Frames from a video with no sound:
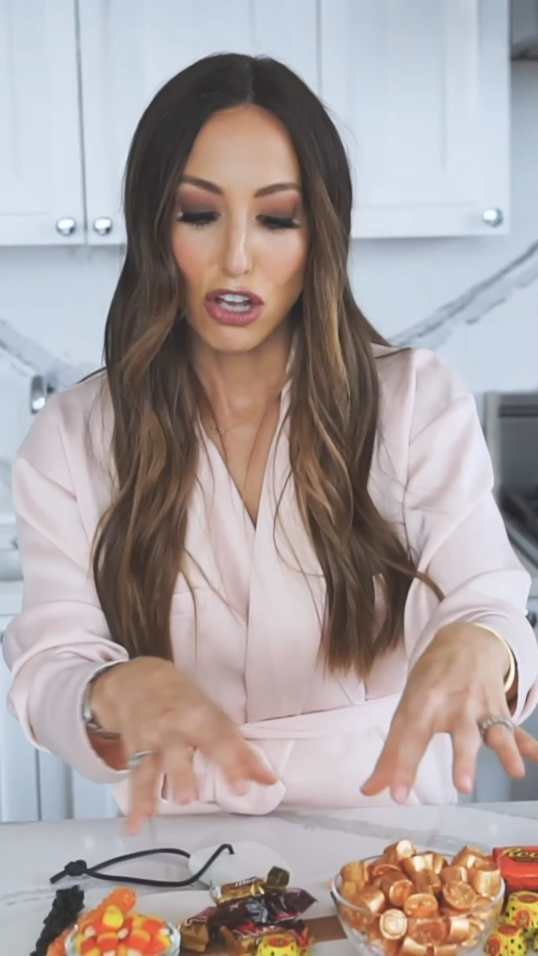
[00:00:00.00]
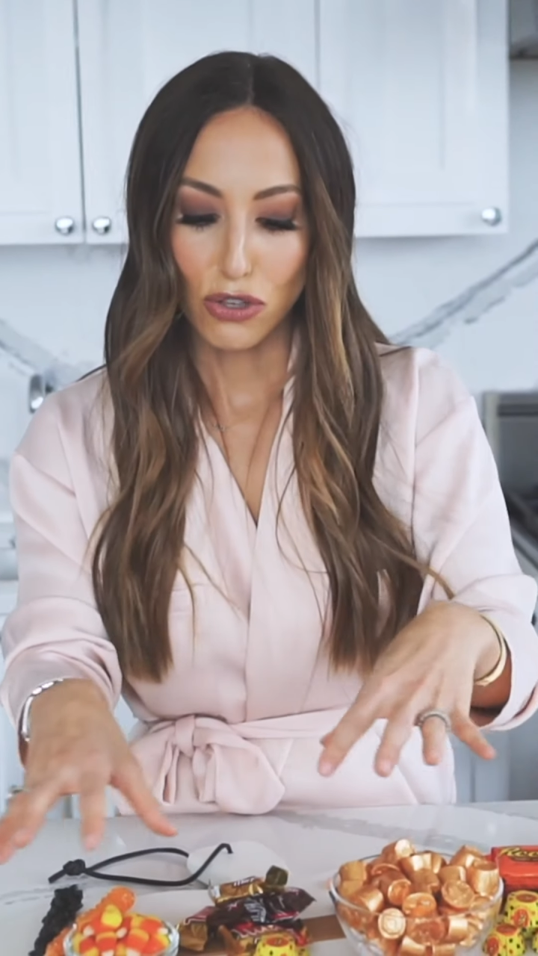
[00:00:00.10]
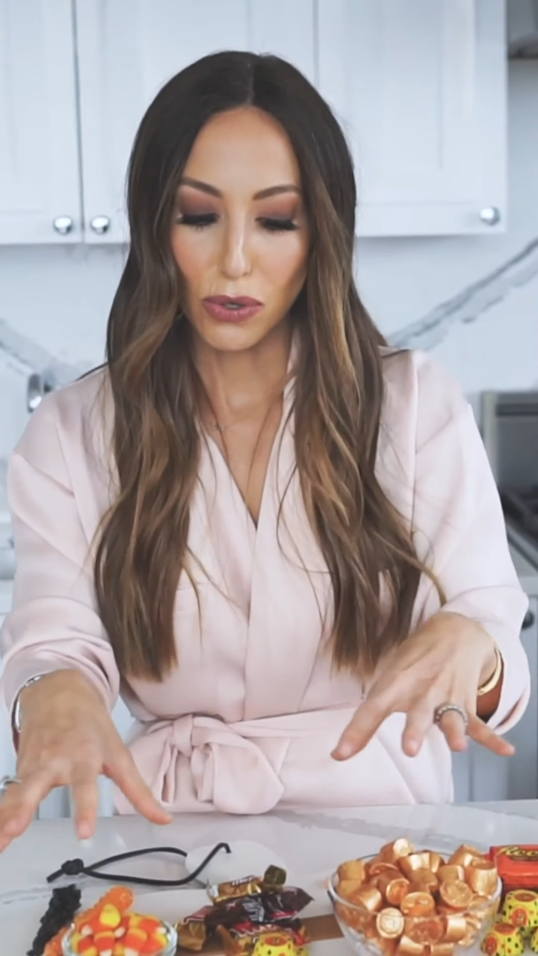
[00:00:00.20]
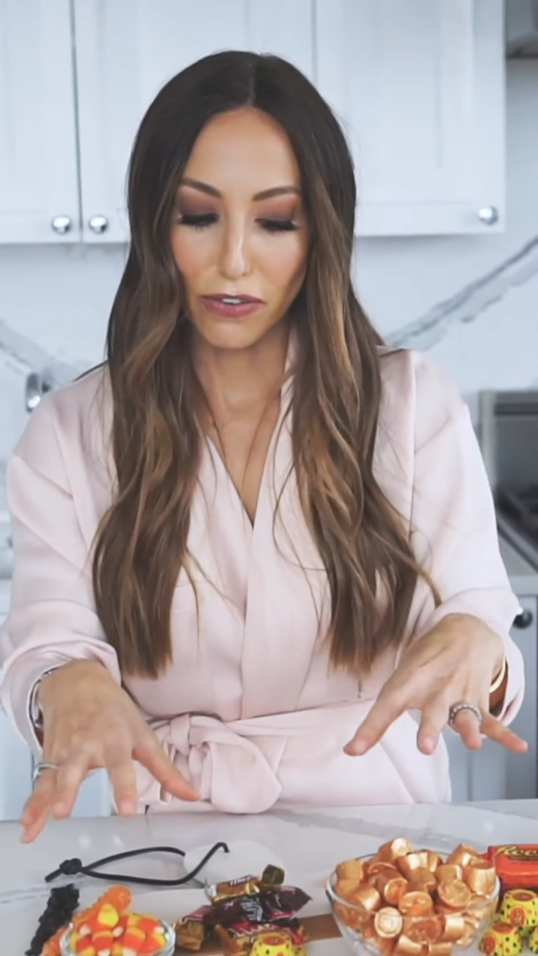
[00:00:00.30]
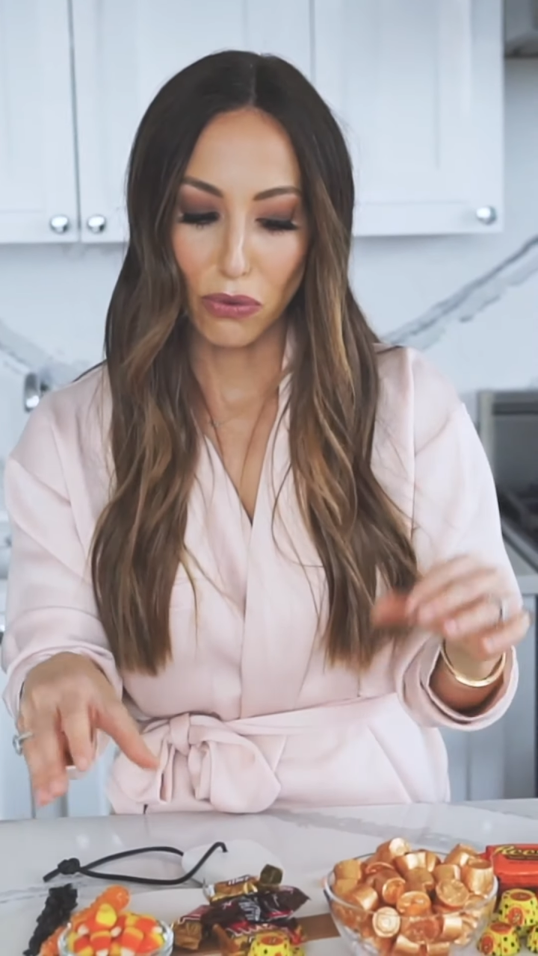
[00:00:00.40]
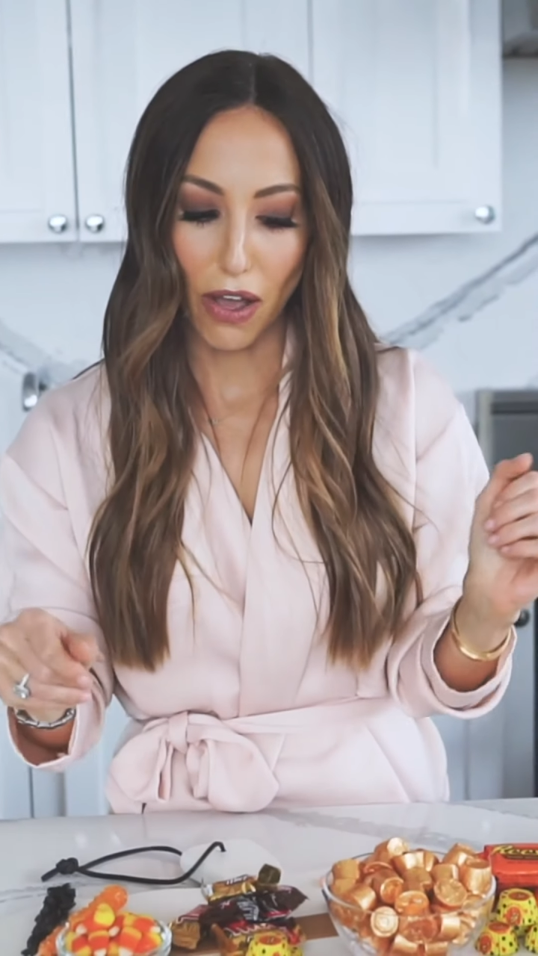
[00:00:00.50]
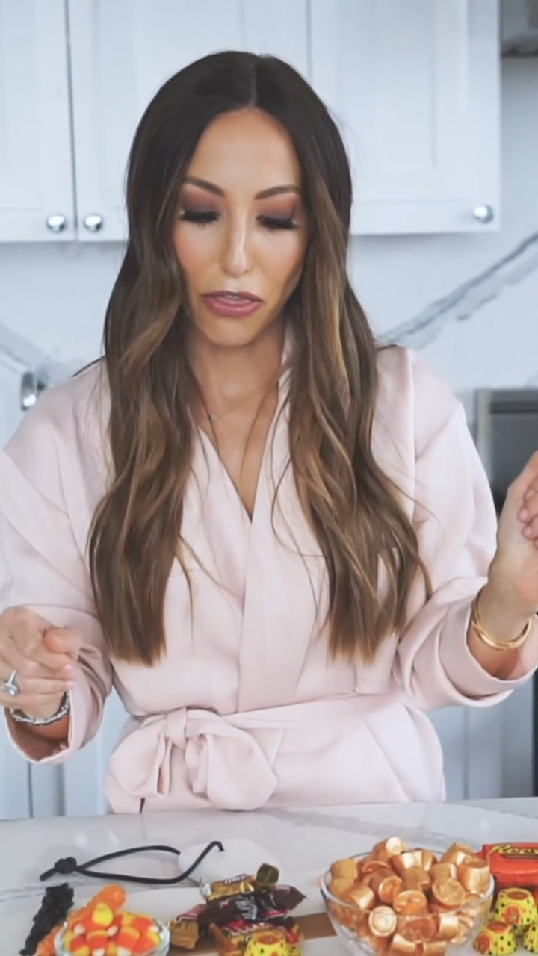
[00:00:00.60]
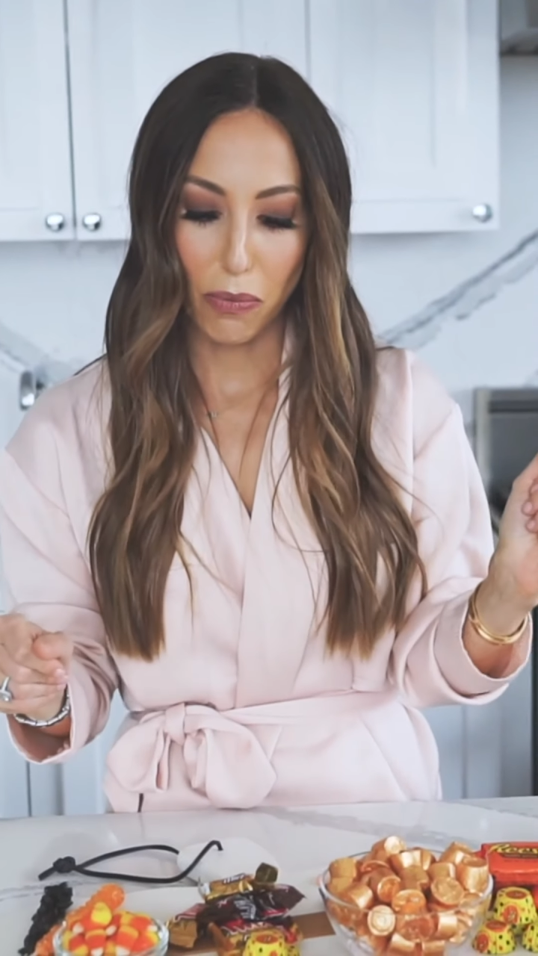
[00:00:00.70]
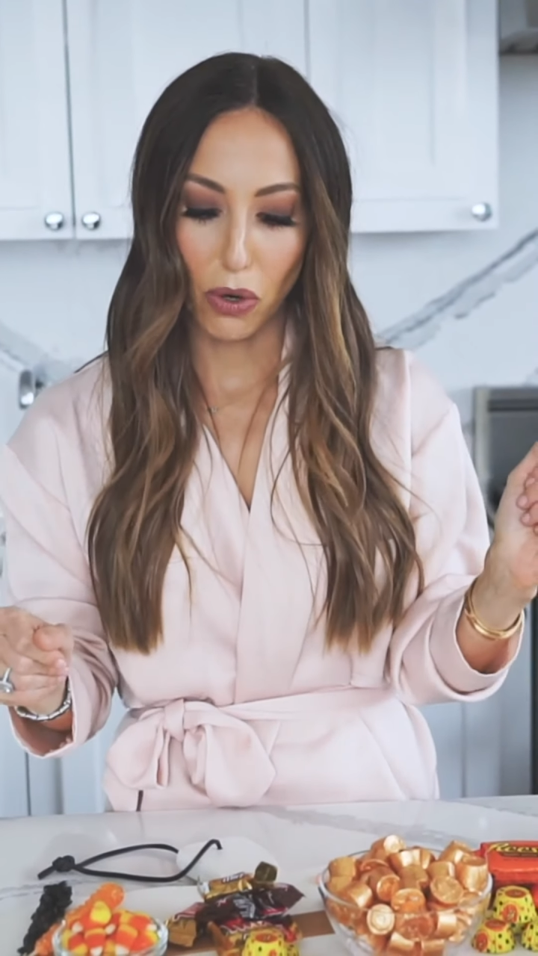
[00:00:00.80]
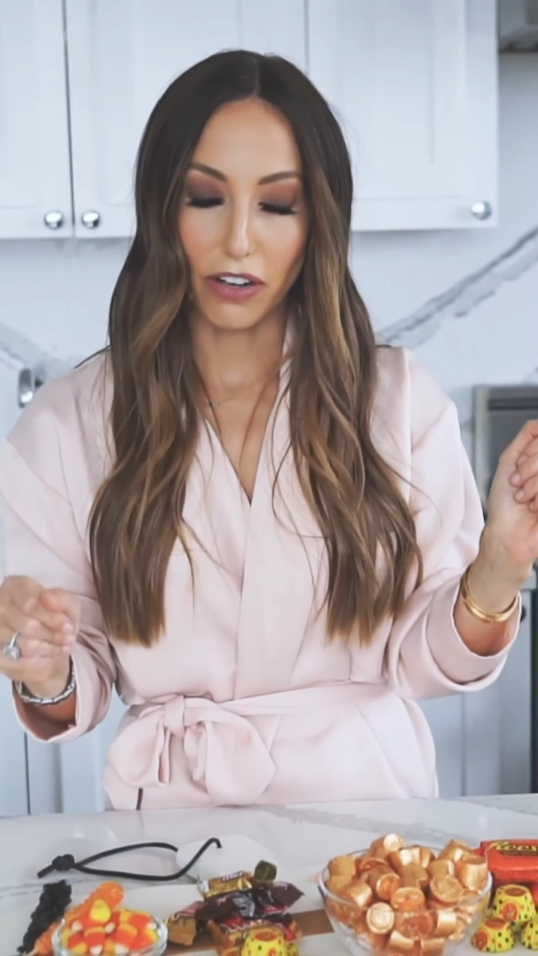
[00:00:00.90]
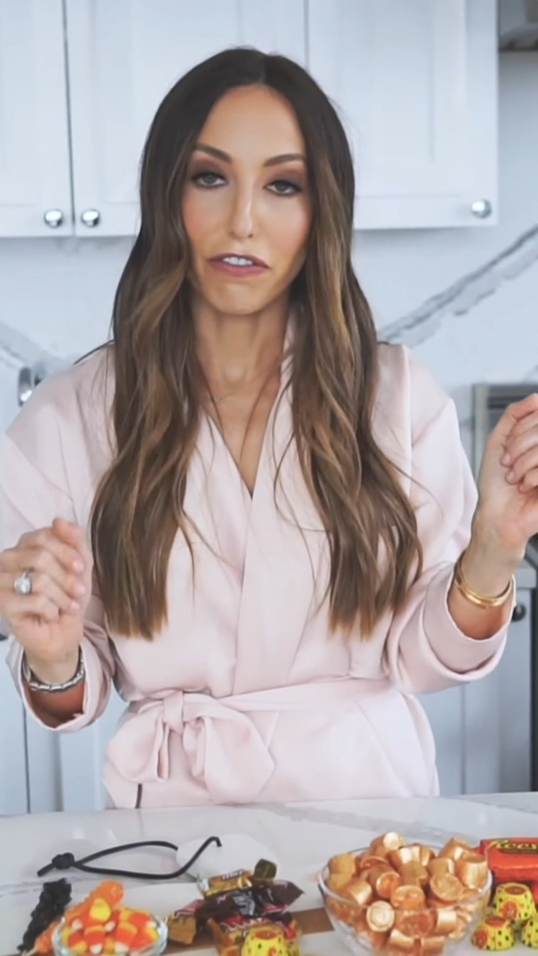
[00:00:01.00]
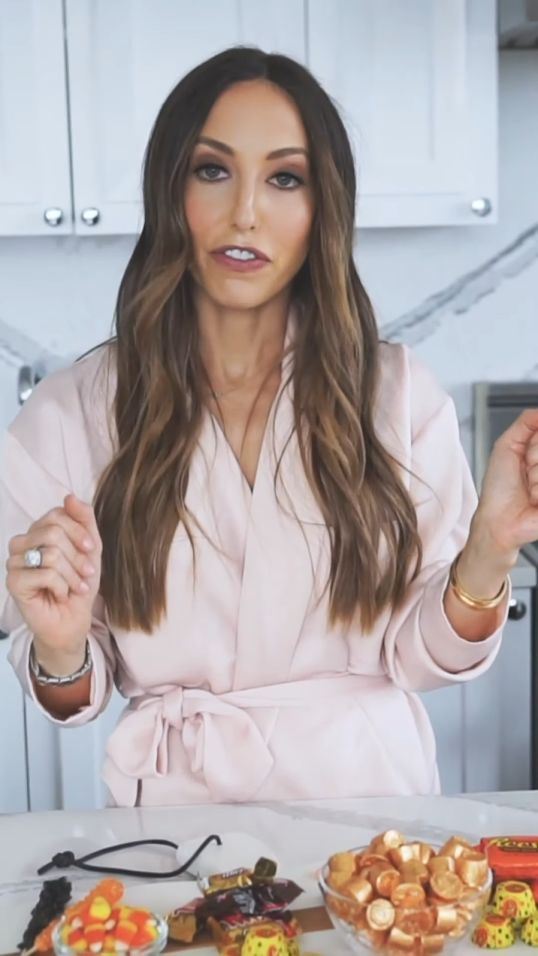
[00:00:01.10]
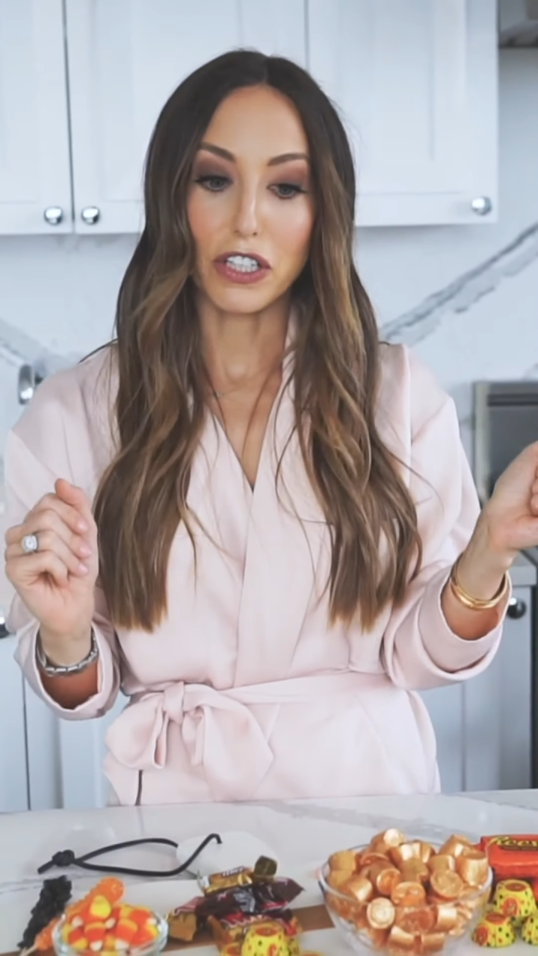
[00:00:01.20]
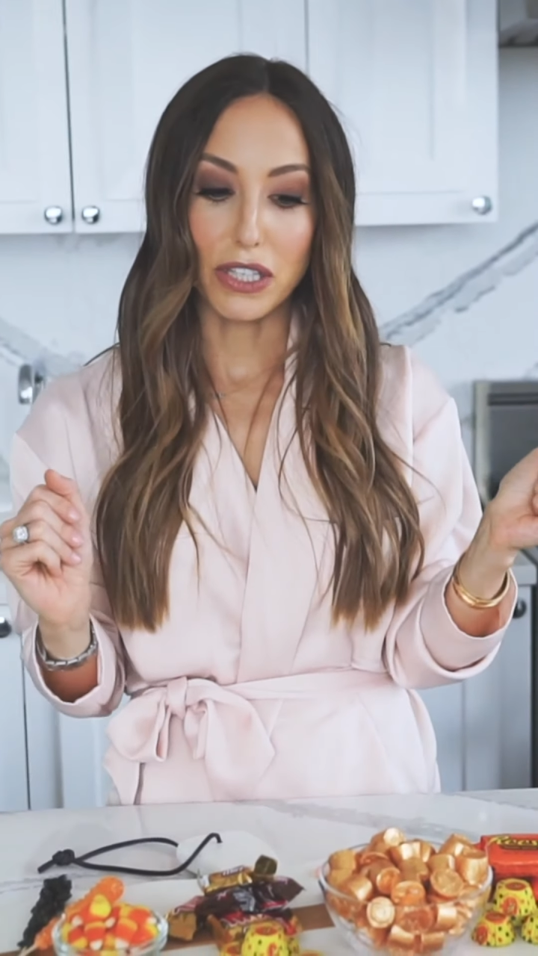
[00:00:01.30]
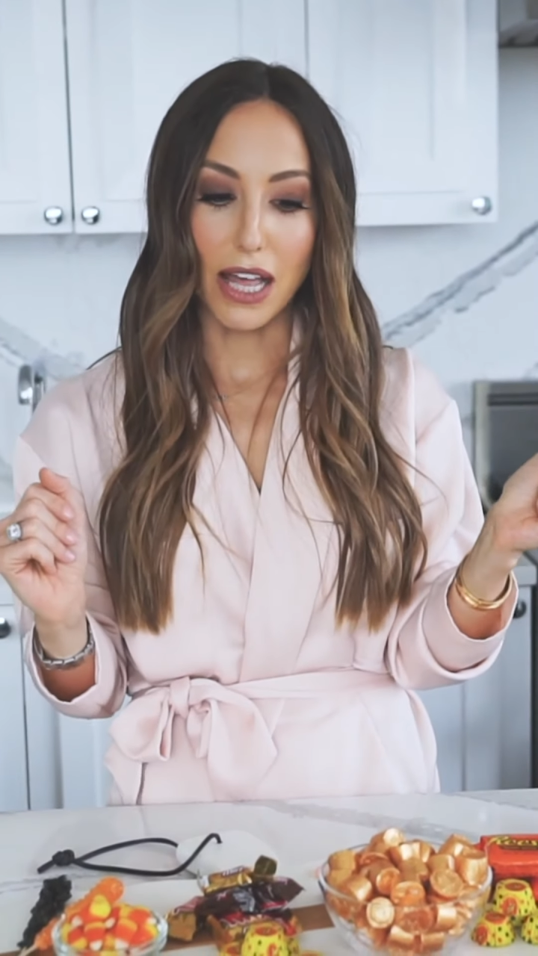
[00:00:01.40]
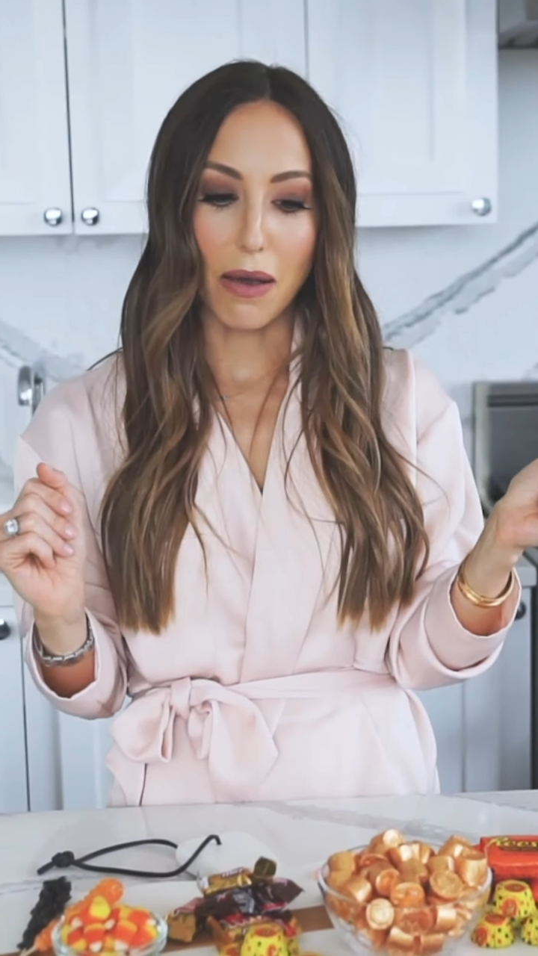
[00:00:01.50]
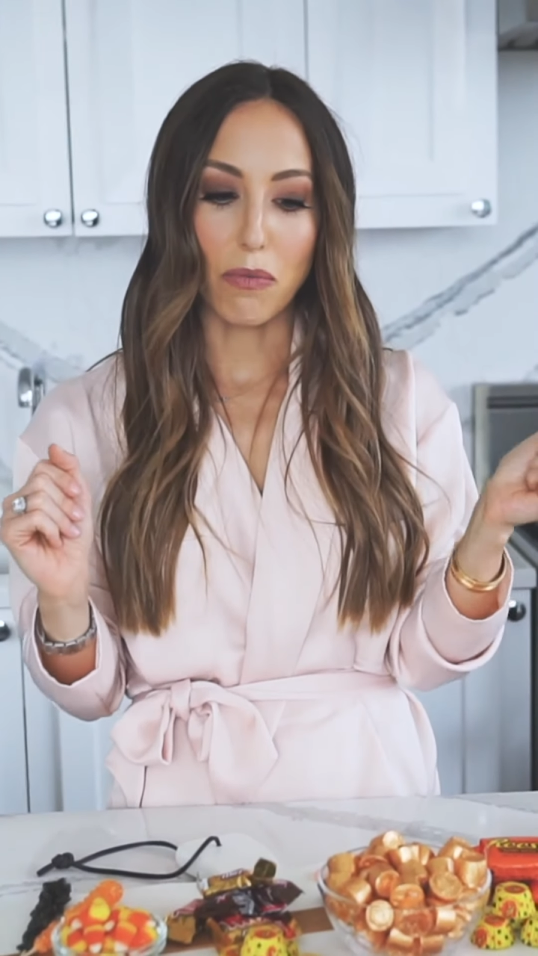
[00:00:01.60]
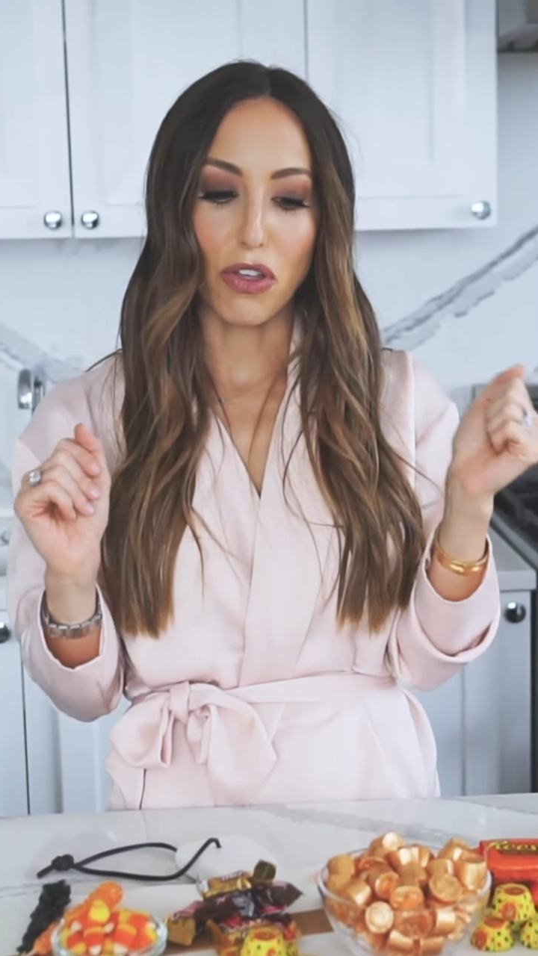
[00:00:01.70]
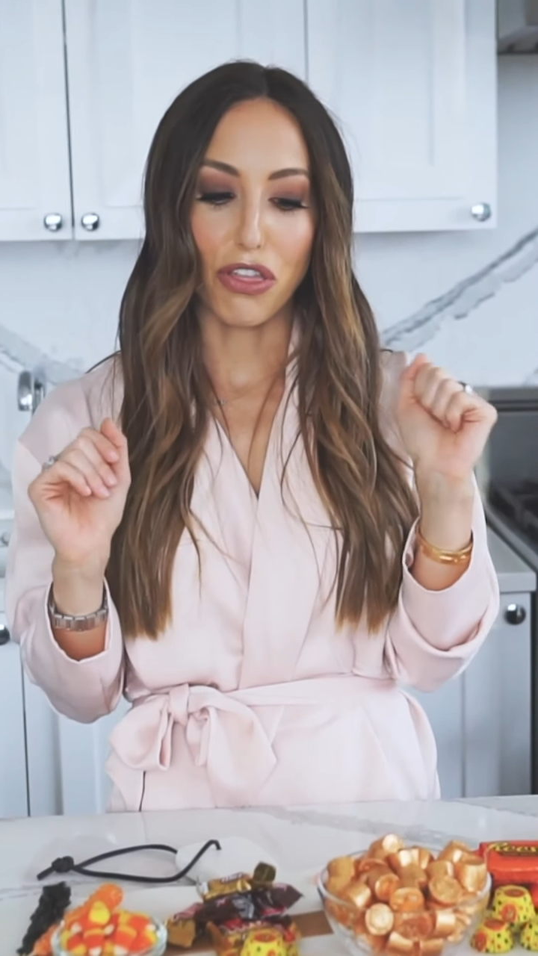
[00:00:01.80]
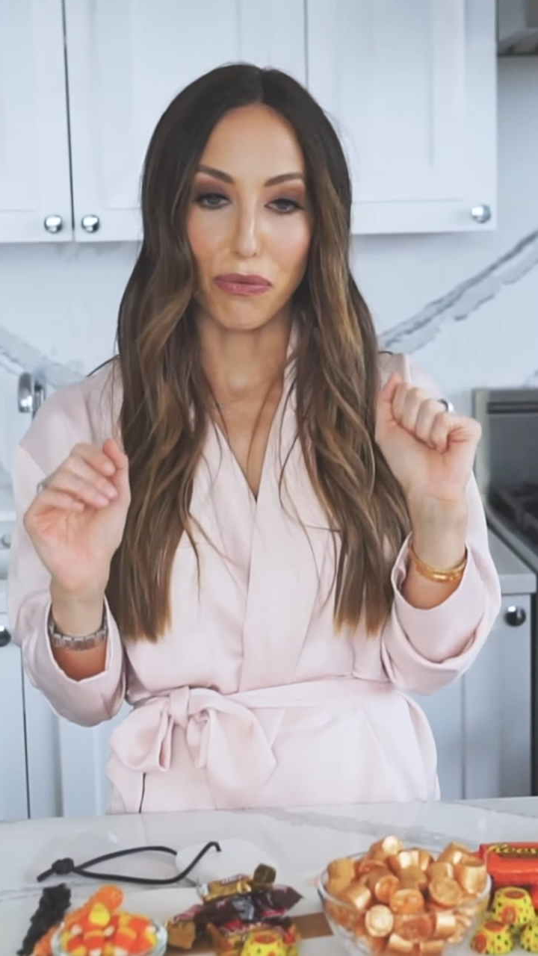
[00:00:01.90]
sort of throughout the board and filled them with